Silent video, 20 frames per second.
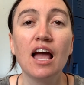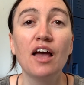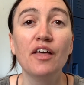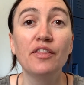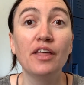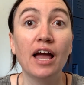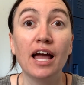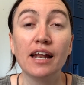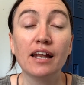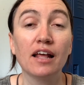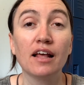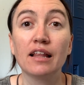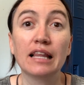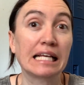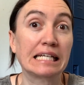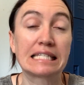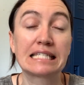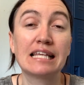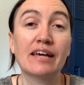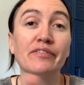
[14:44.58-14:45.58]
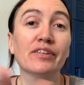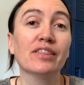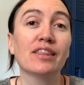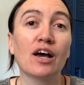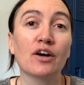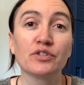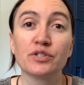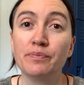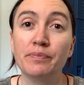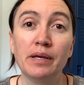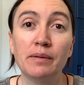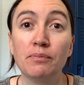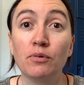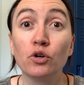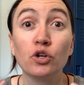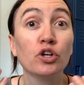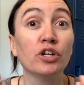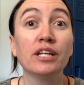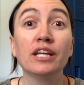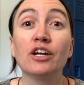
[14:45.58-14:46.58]
that like 7,000 people
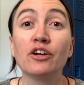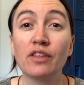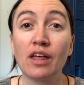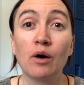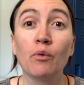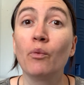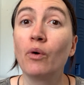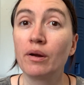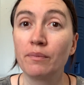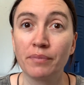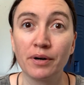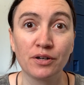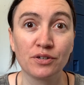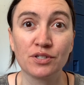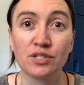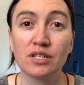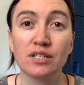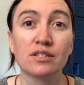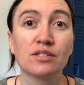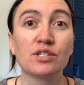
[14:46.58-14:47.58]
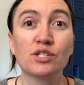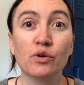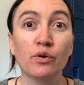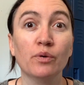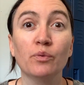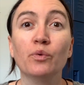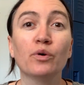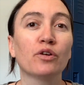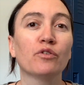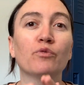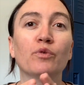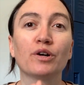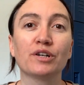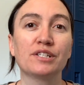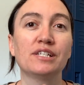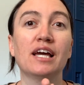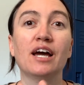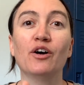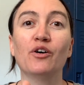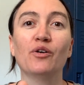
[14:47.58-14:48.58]
could hear that one person. So it would have
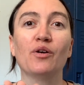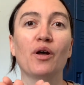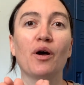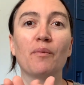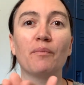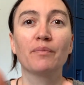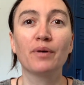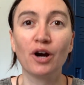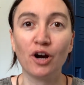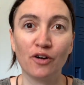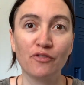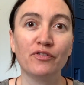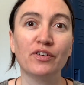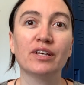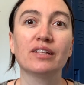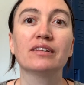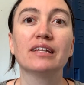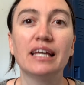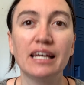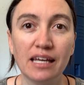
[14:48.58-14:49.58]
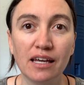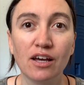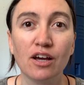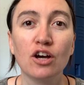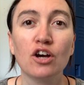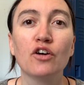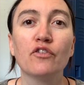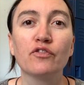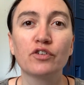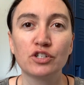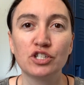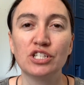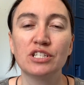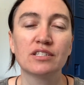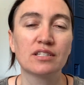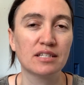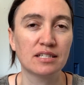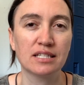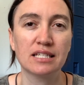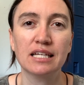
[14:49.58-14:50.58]
worked out perfectly for
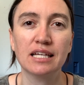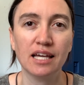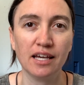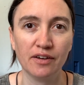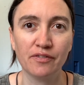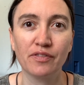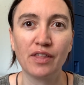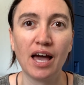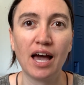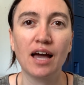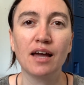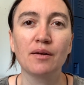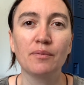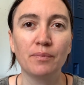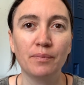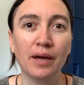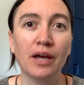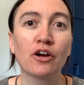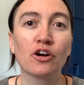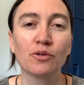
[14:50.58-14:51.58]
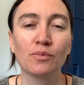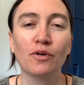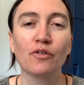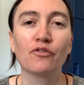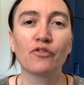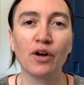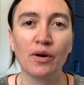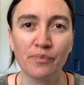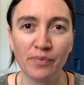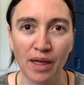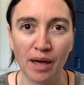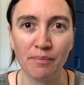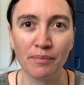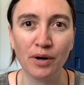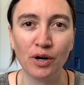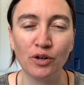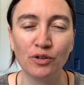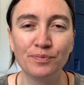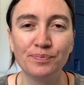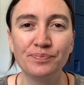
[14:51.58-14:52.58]
Jesus to give that parable from that
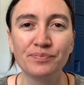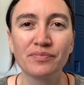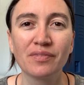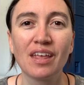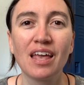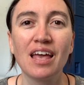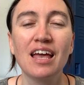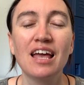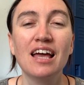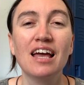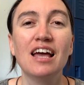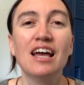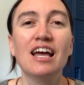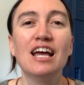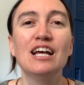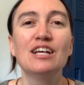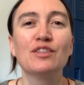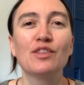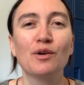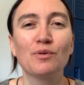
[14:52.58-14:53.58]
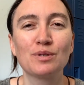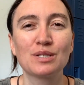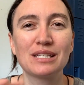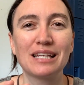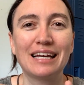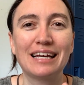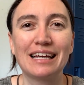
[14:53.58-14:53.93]
boat. there was like